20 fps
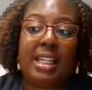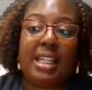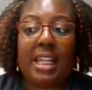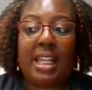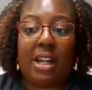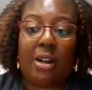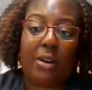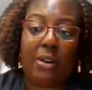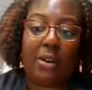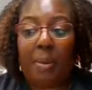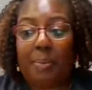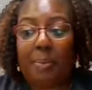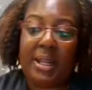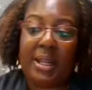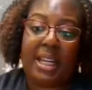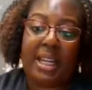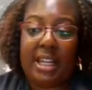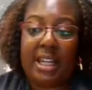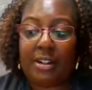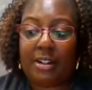Get on up
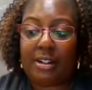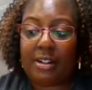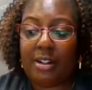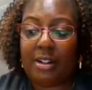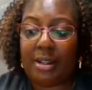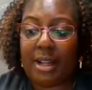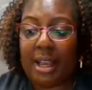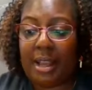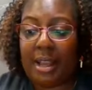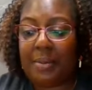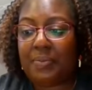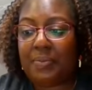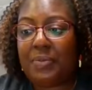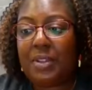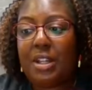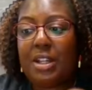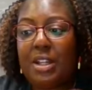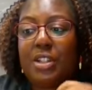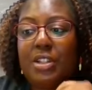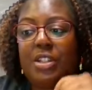in here, okay?
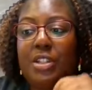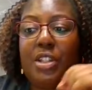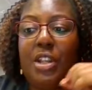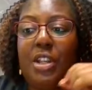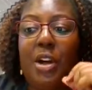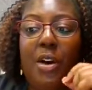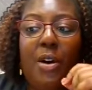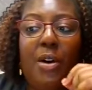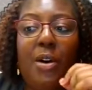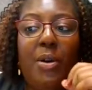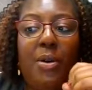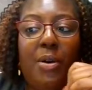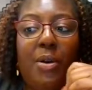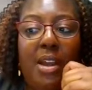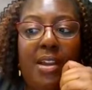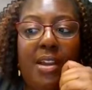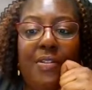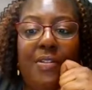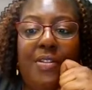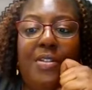
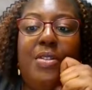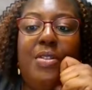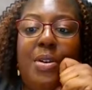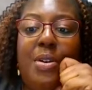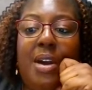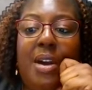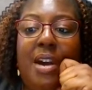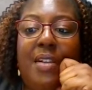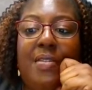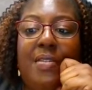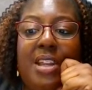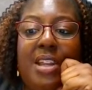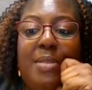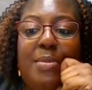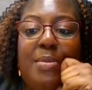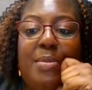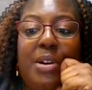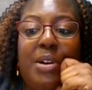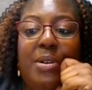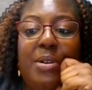So if you don't have
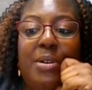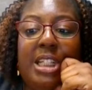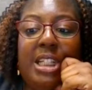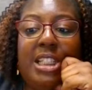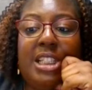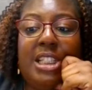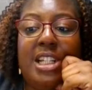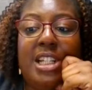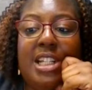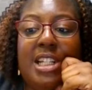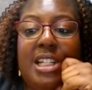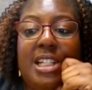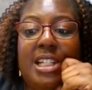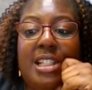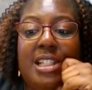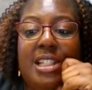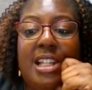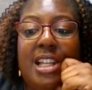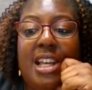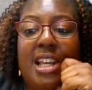any more
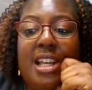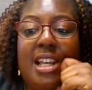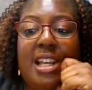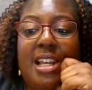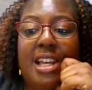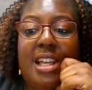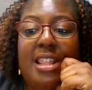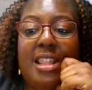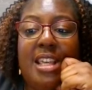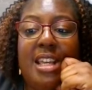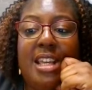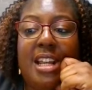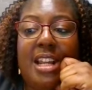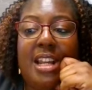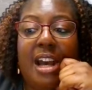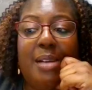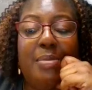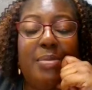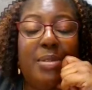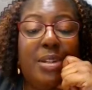questions, then
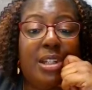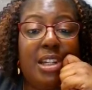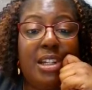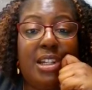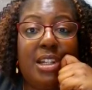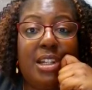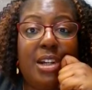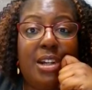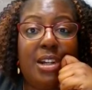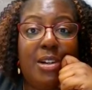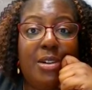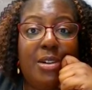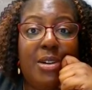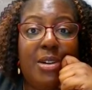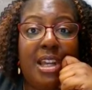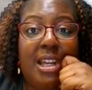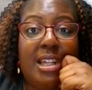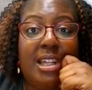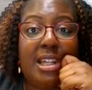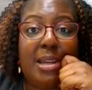I'm going to
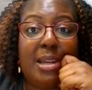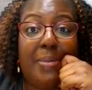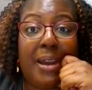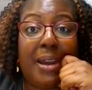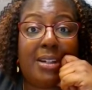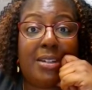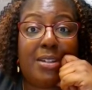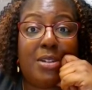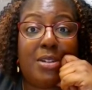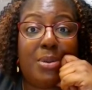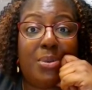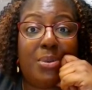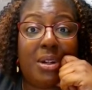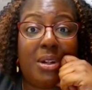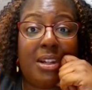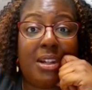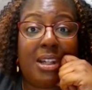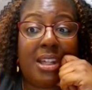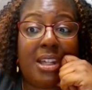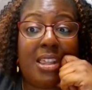go and get back to
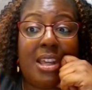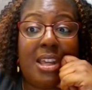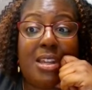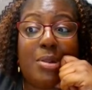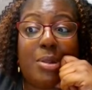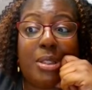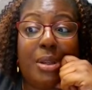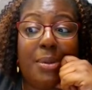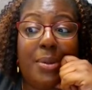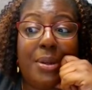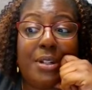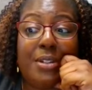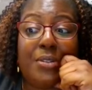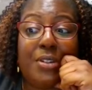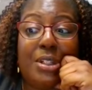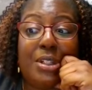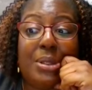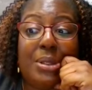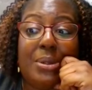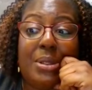work. Thank you so
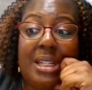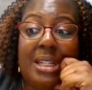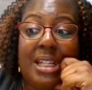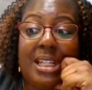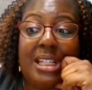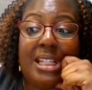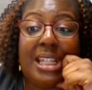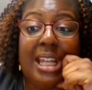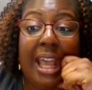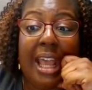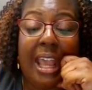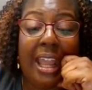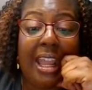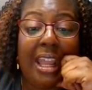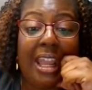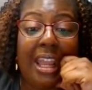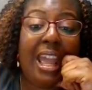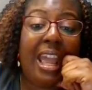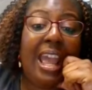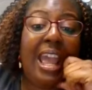much for tuning in
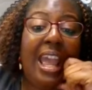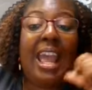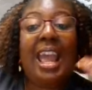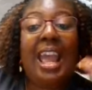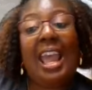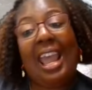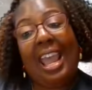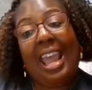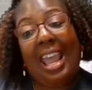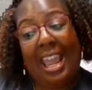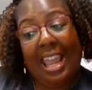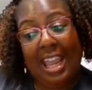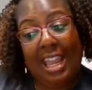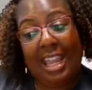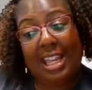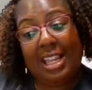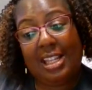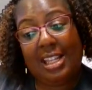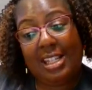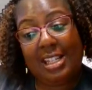today,
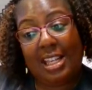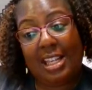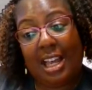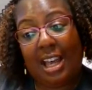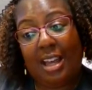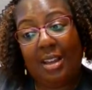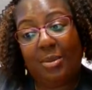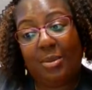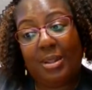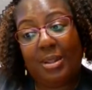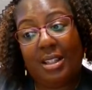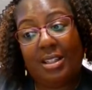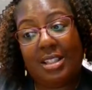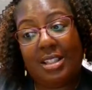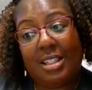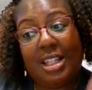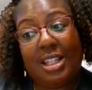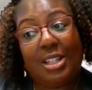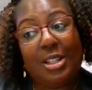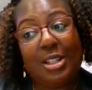and I
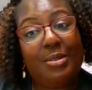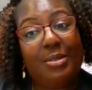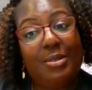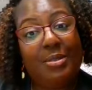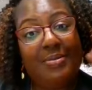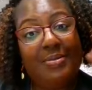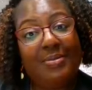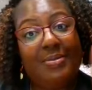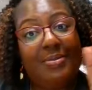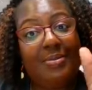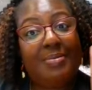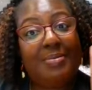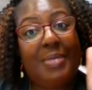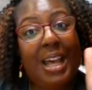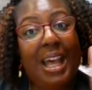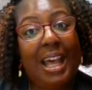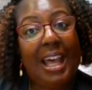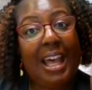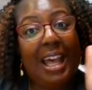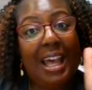will see you soon.
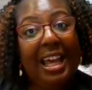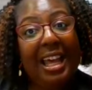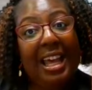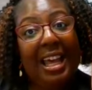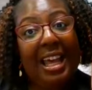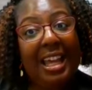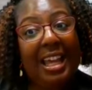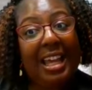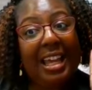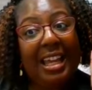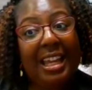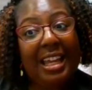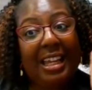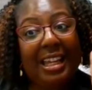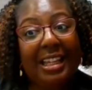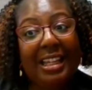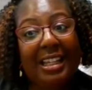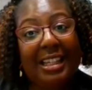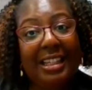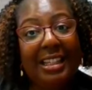
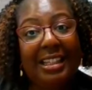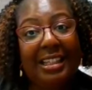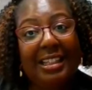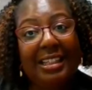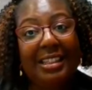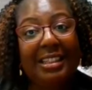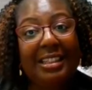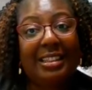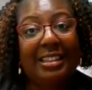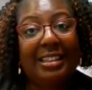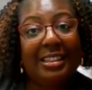Bye.